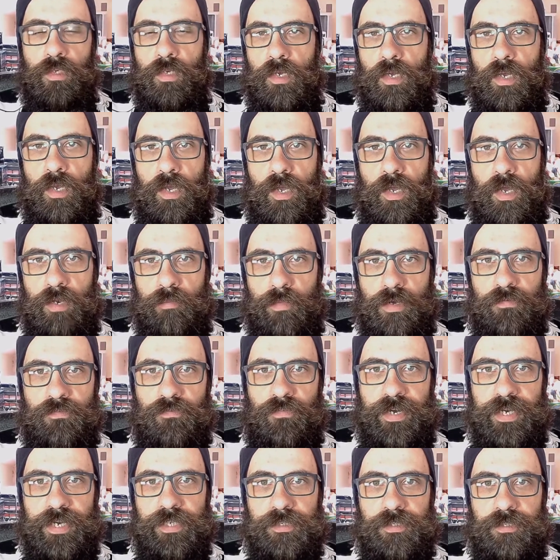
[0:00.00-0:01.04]
Hello my
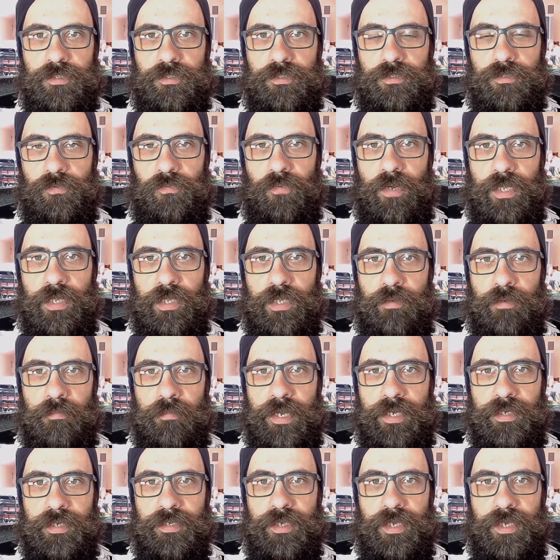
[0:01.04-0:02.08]
friends, welcome
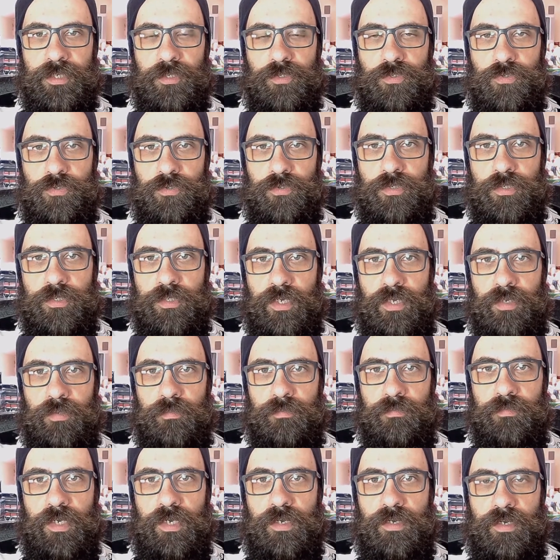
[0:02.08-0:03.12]
back again to
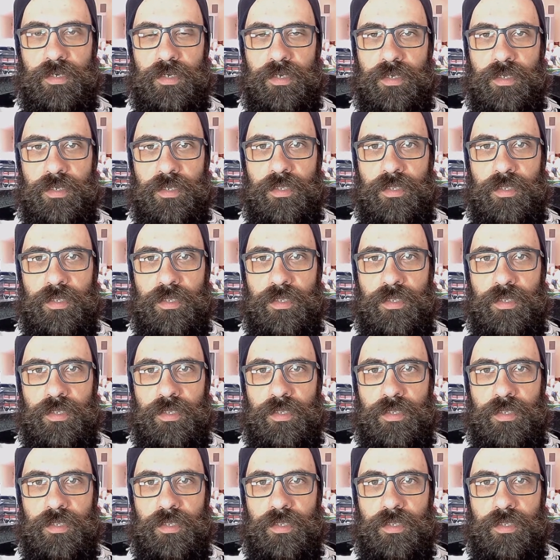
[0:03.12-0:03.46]
some, well,